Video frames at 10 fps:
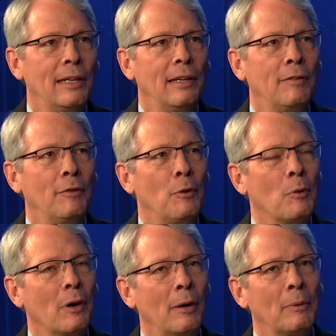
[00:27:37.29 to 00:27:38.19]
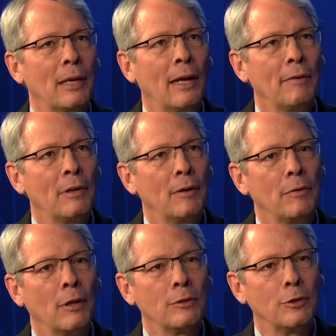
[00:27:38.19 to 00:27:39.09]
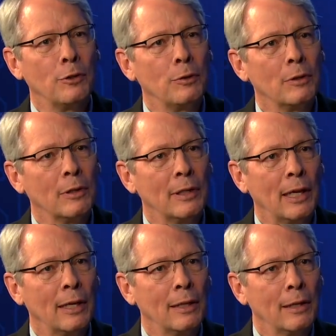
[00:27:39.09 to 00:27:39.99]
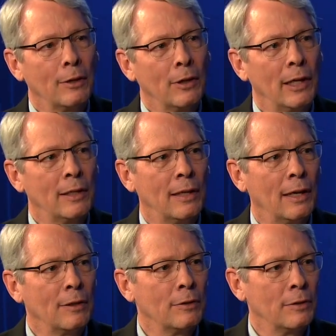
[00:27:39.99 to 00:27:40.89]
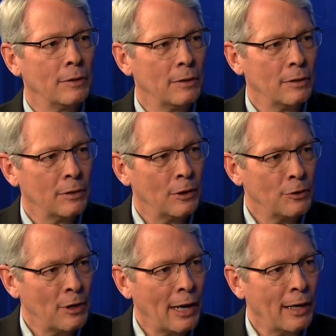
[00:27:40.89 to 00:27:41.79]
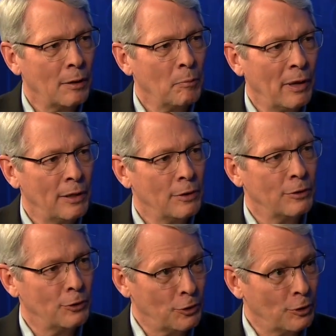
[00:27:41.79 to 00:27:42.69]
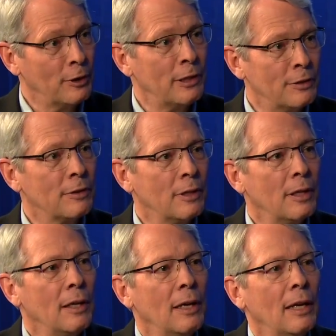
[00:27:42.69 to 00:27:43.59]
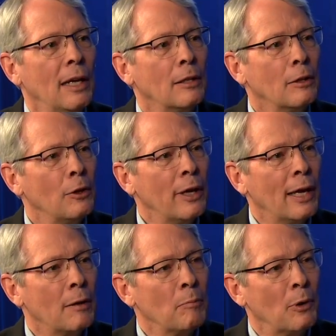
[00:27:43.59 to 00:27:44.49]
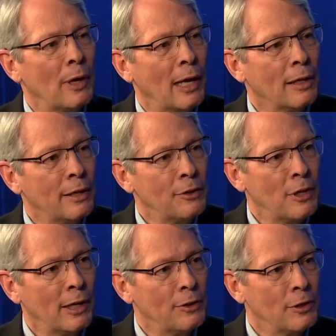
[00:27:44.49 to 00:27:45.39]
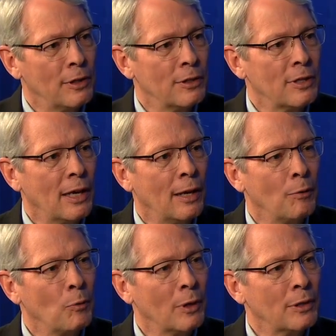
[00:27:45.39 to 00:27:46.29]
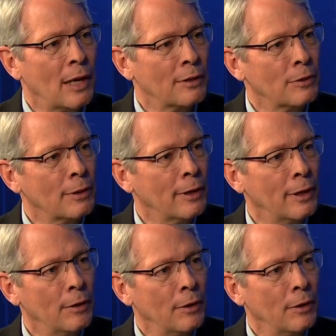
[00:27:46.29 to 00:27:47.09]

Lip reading: if you were able to have enough longitudinal data that could get down to tracking patients' journeys, look at modality changes and what's actually